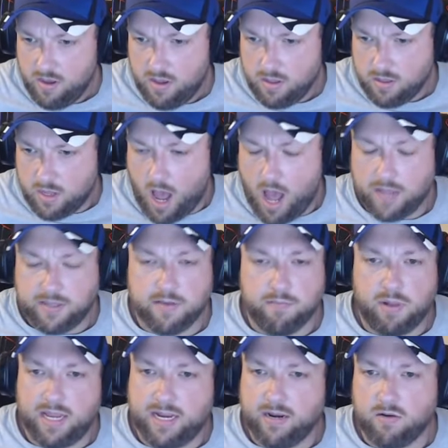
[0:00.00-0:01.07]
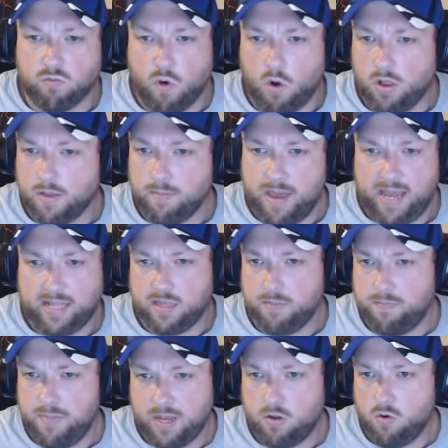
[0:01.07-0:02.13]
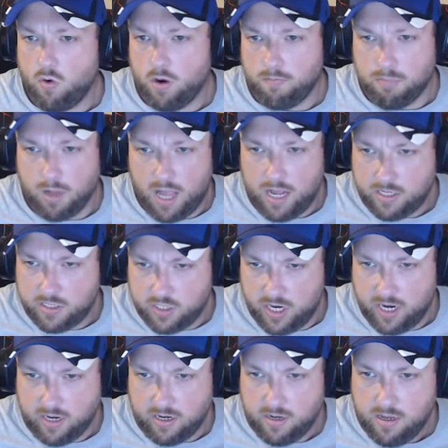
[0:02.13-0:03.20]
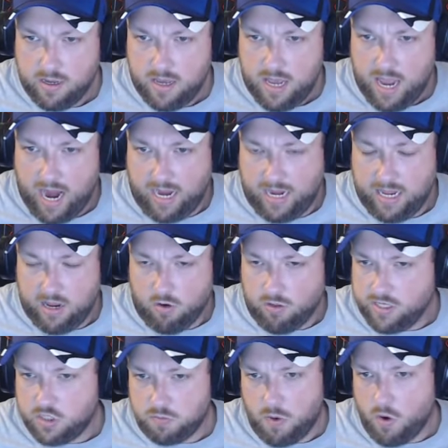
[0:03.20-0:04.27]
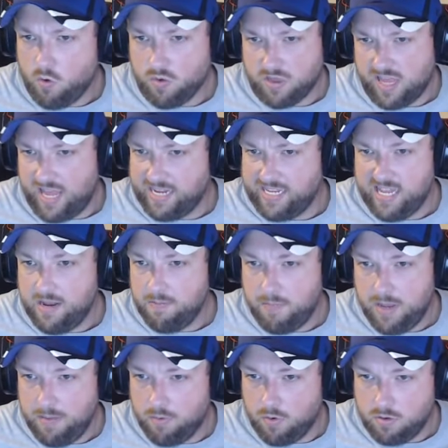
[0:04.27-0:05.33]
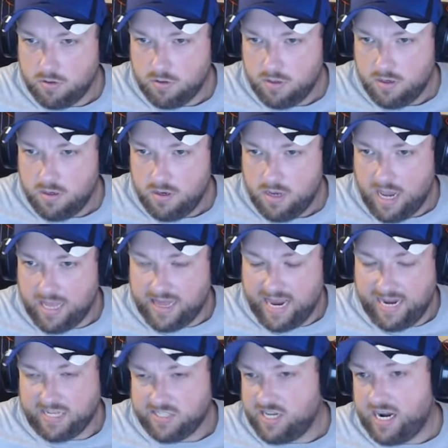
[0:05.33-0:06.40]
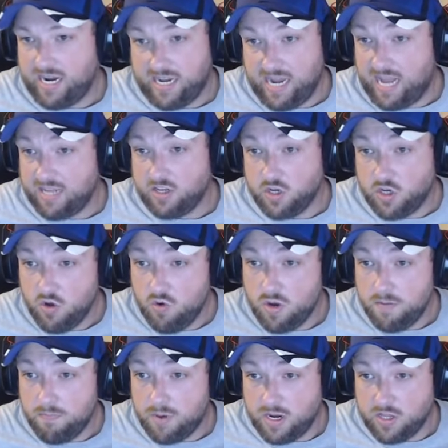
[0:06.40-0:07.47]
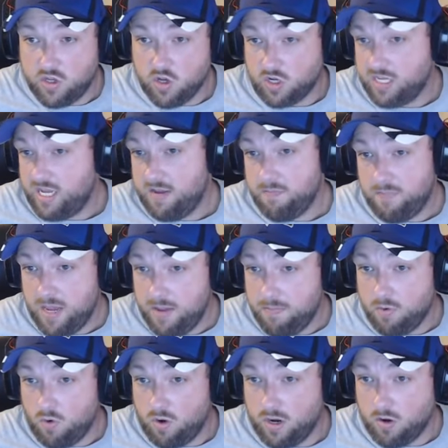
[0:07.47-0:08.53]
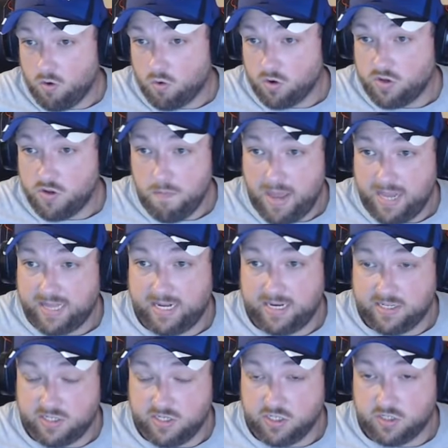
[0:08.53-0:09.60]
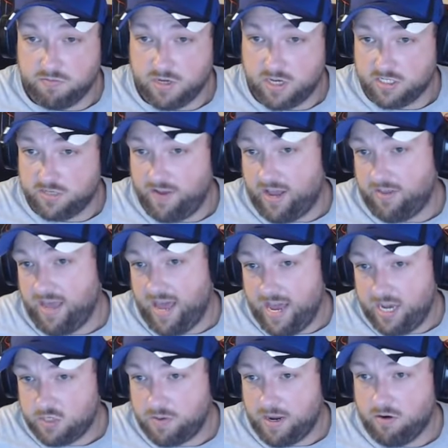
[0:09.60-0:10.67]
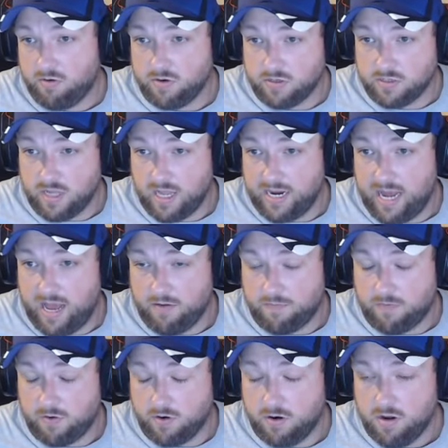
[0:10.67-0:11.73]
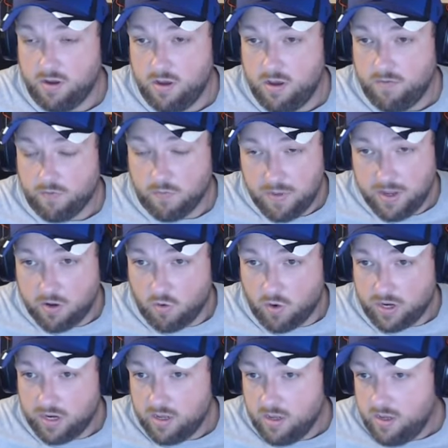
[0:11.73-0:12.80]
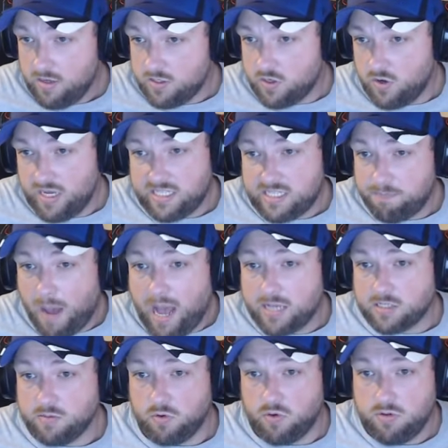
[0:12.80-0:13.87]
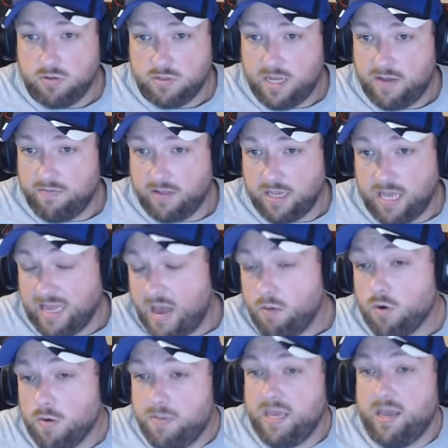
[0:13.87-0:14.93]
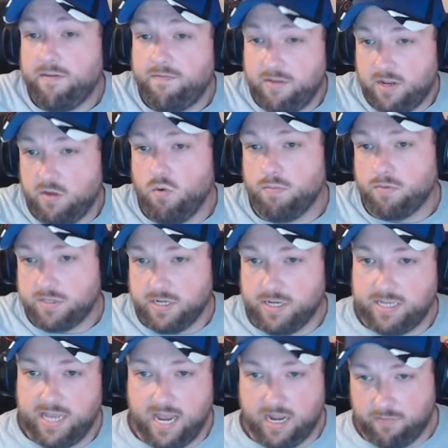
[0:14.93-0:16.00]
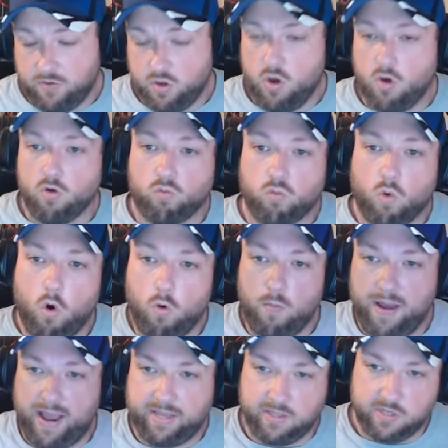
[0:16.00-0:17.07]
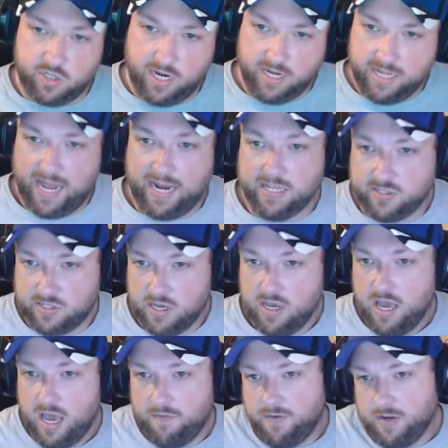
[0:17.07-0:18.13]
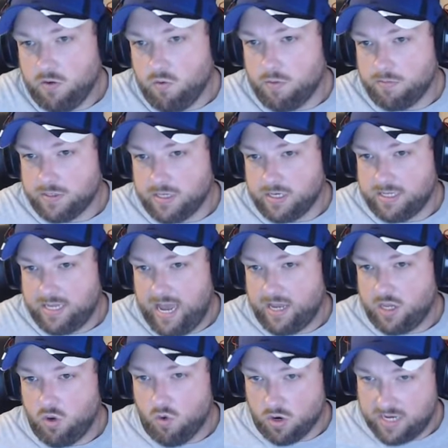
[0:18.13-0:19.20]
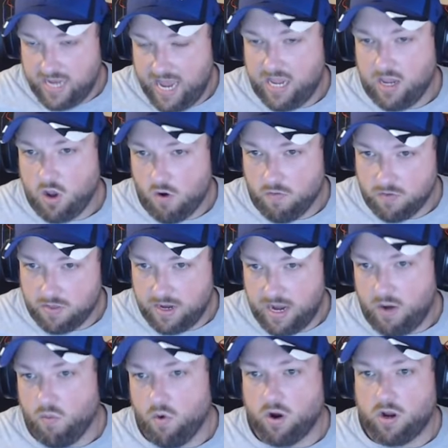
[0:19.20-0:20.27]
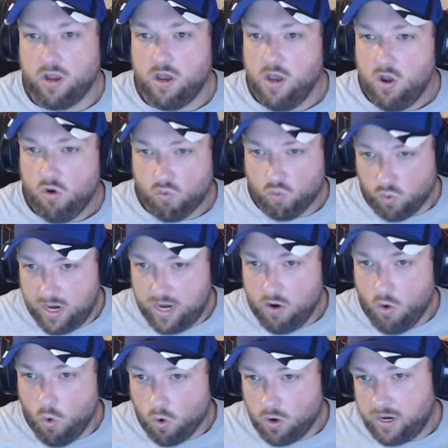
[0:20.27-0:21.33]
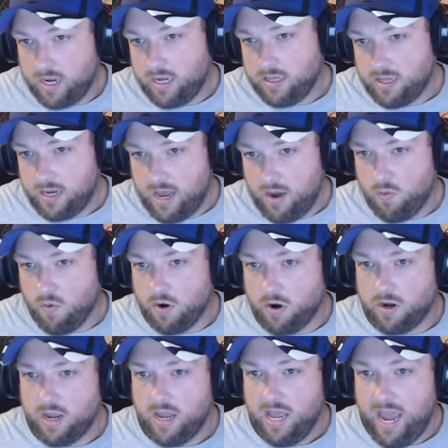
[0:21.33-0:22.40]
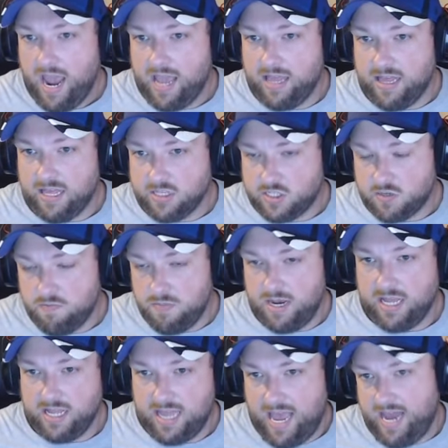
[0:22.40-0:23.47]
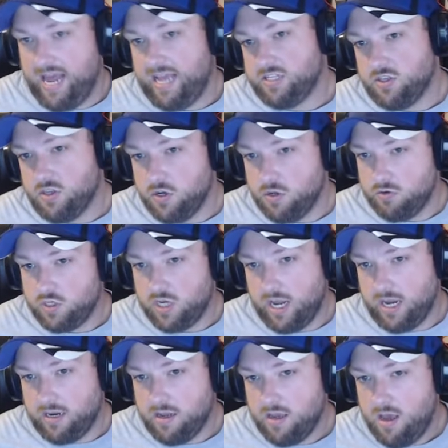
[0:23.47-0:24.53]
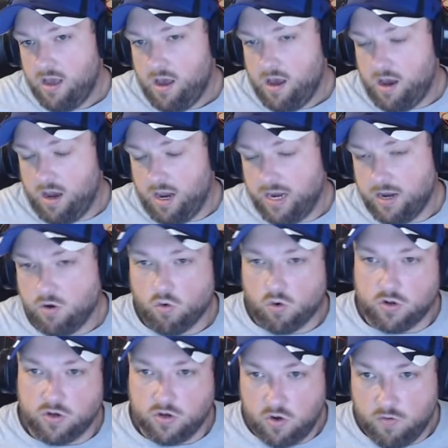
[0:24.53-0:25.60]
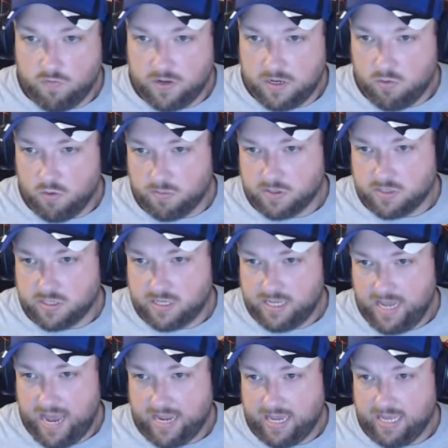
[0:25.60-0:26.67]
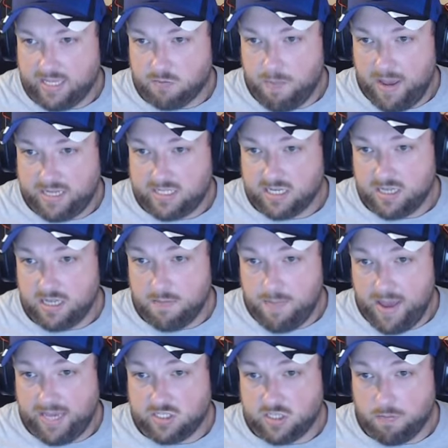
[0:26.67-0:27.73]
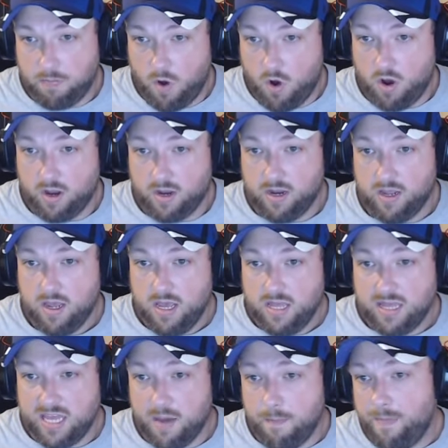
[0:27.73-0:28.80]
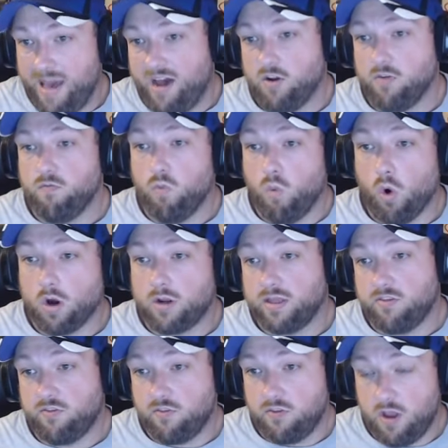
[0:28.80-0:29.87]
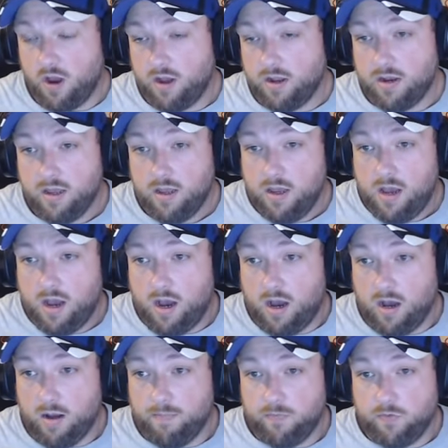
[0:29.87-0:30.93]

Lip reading: contemplated rolling back the Bitcoin blockchain, and he only spoke with like 10 people. And they decided not to do it, but it took 10 people in order to make that decision because of how the hash power is laid out for Bitcoin. So it's possible, definitely. And that would be a 51% attack. If you go to roll back the chain, that is a 51% attack. You are taking over the network, reorging the network, and then submitting that as the new chain. And in order to do a 51% attack, it's basically based upon the amount of work that's done. One